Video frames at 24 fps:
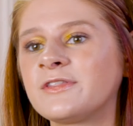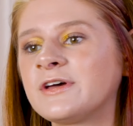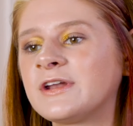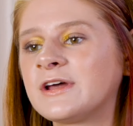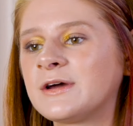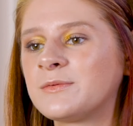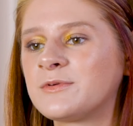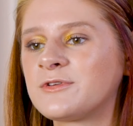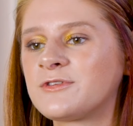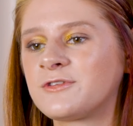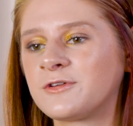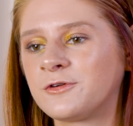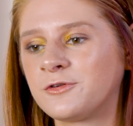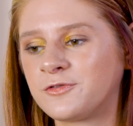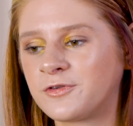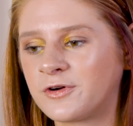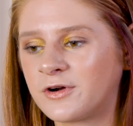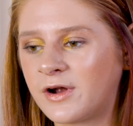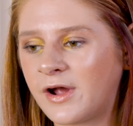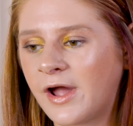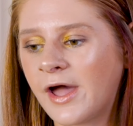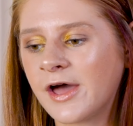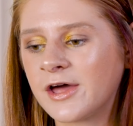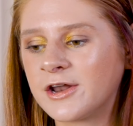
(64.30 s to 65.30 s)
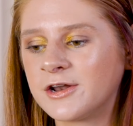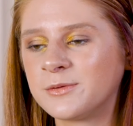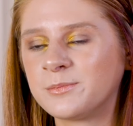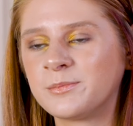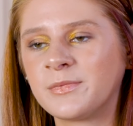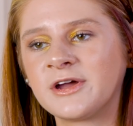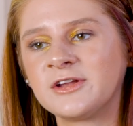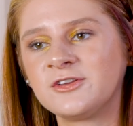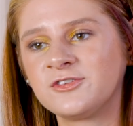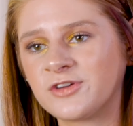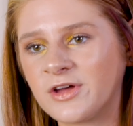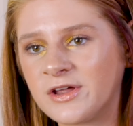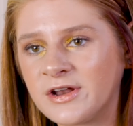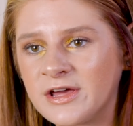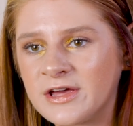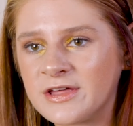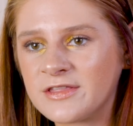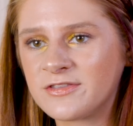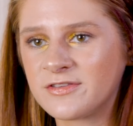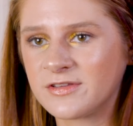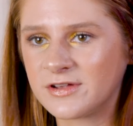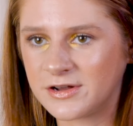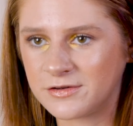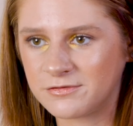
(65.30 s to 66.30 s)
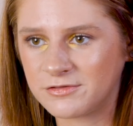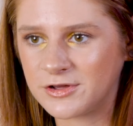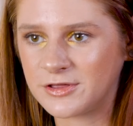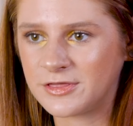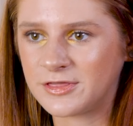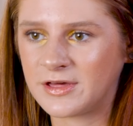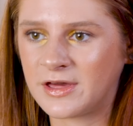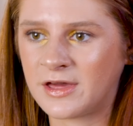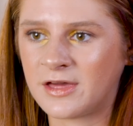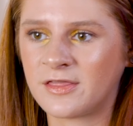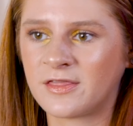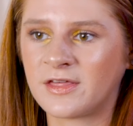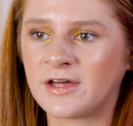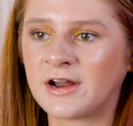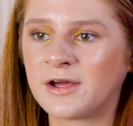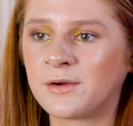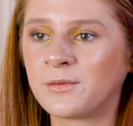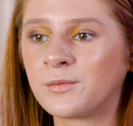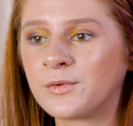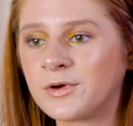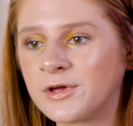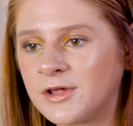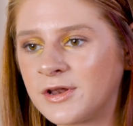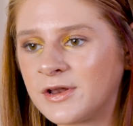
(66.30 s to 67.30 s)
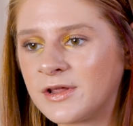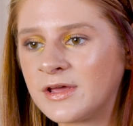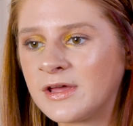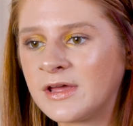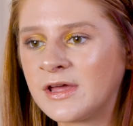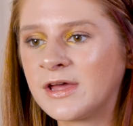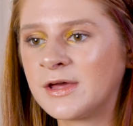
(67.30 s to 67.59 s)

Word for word: that I was so far ahead of my gen eds and everything that I would